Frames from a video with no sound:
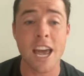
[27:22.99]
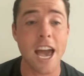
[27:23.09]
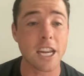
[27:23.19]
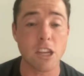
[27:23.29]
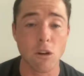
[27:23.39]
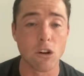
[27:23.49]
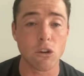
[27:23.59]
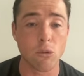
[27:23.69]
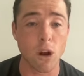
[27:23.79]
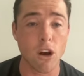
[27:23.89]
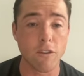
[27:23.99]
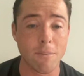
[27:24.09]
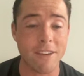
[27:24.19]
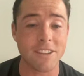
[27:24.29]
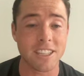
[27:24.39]
and you don't grow from
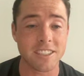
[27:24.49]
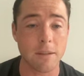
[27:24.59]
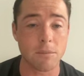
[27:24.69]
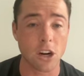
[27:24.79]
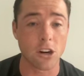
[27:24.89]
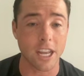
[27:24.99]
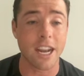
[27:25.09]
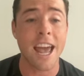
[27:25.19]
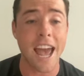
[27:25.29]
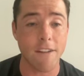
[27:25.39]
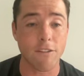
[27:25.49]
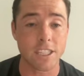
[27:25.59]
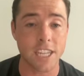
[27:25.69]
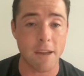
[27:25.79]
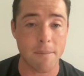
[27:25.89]
having the same target every
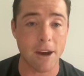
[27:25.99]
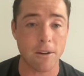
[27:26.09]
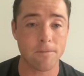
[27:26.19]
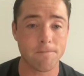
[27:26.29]
time out.